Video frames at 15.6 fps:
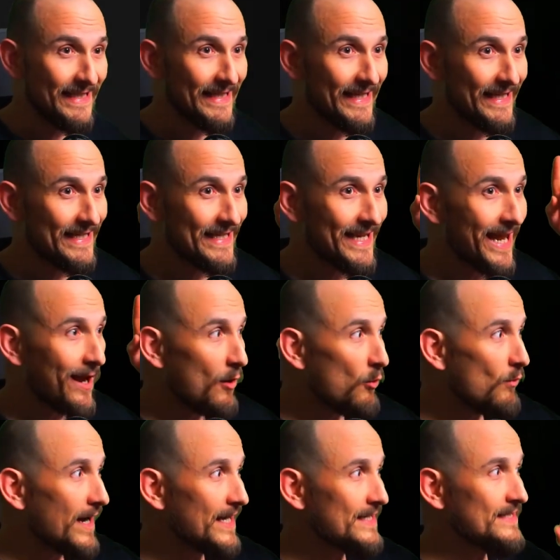
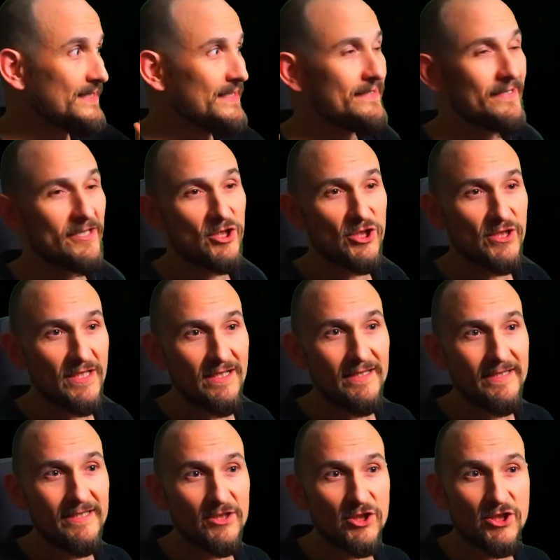Especially when you consider
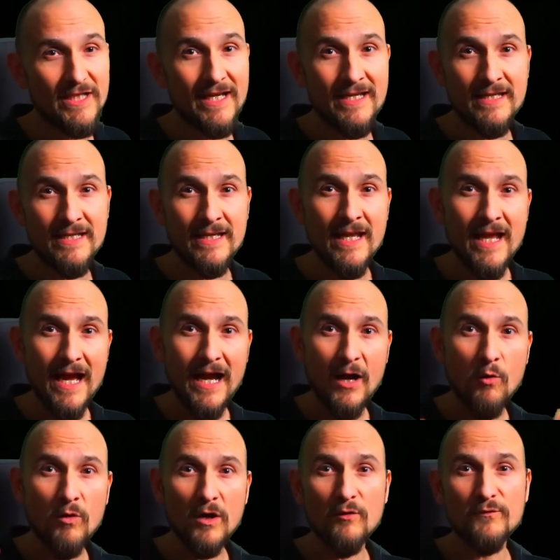that only a few
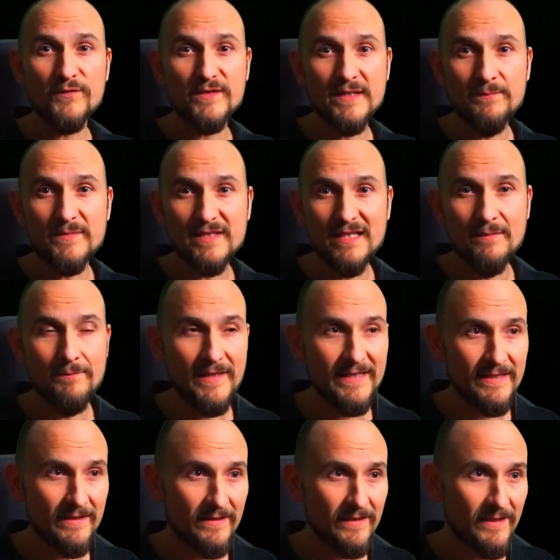weeks ago, we
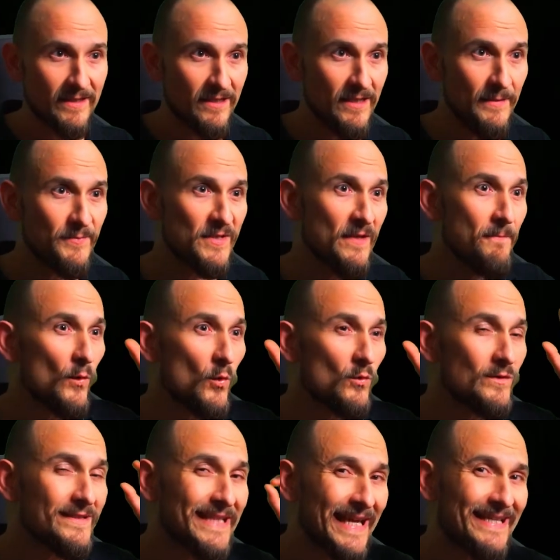stood right at this
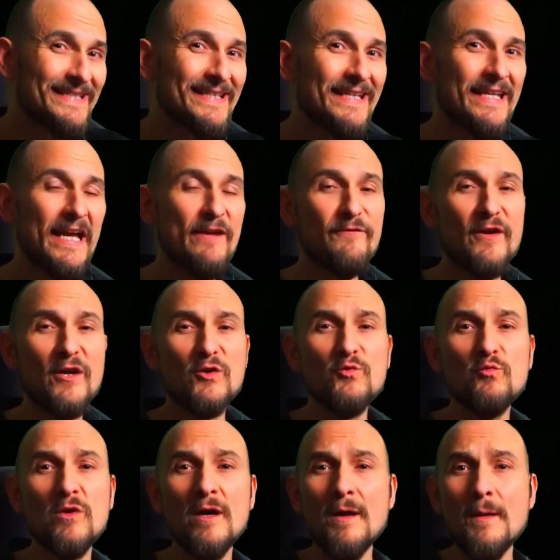same spot,
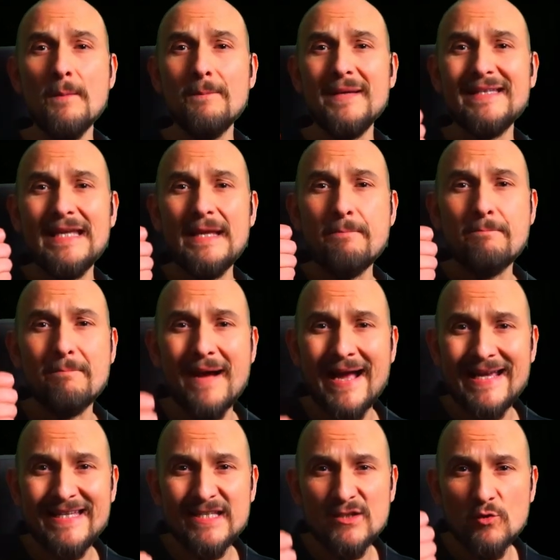also clipped at
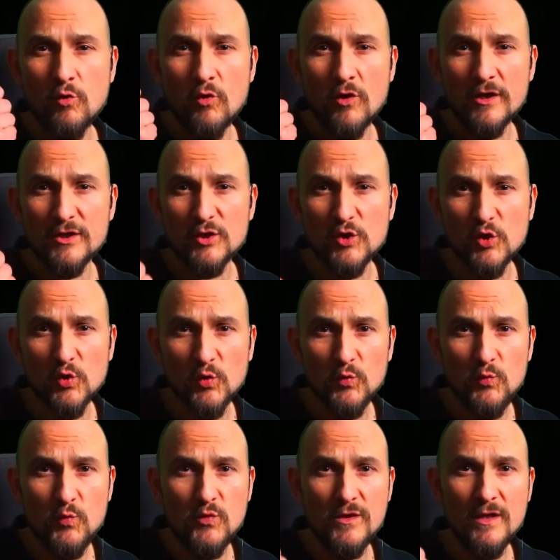17 meters,
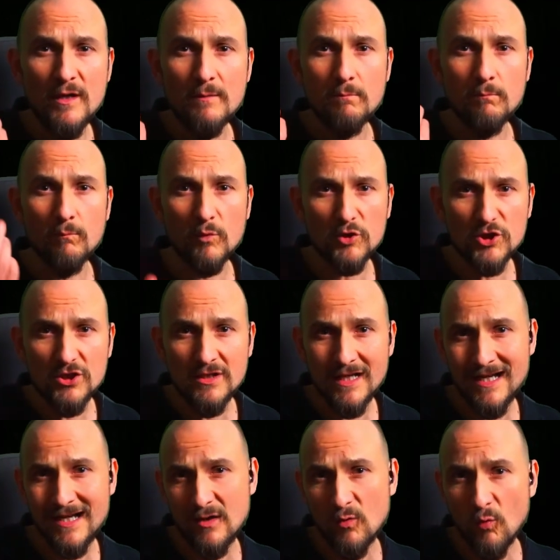and then simply
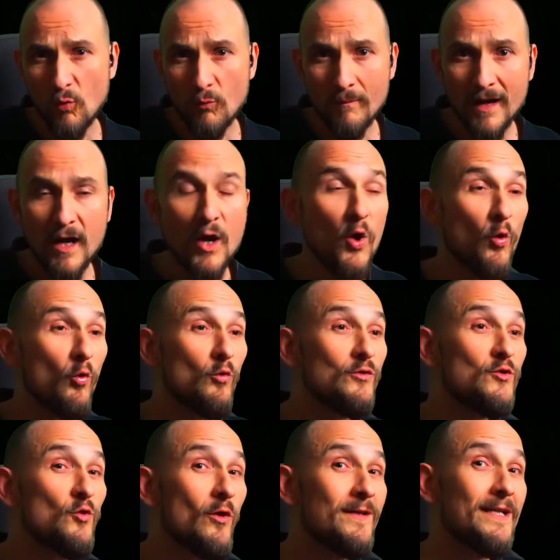with the corn with
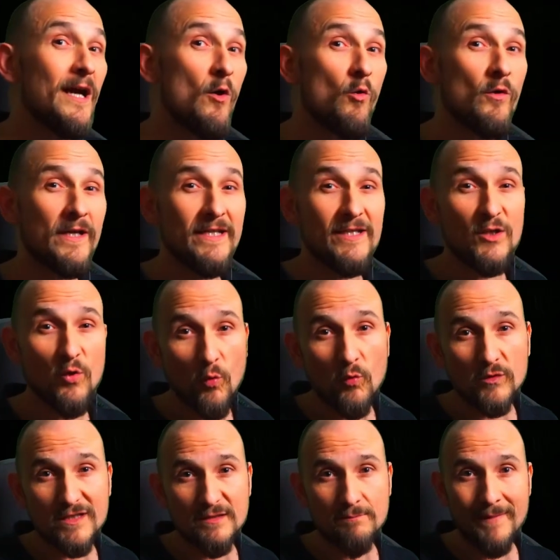mussel flavor,
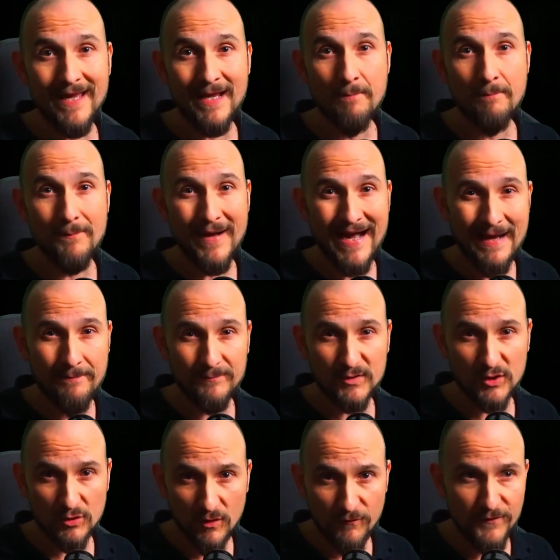caught big amounts of
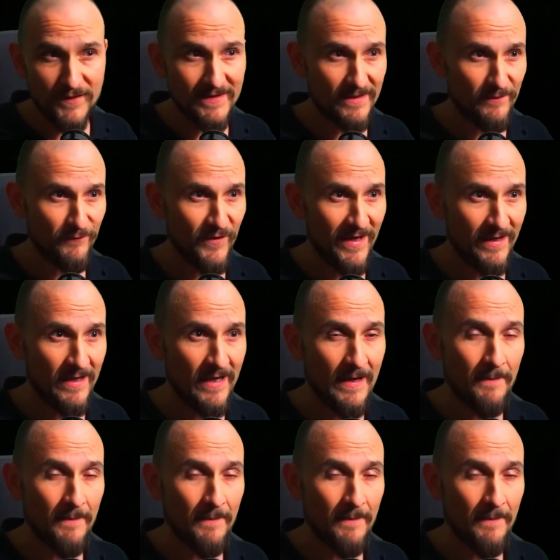barbel trophies.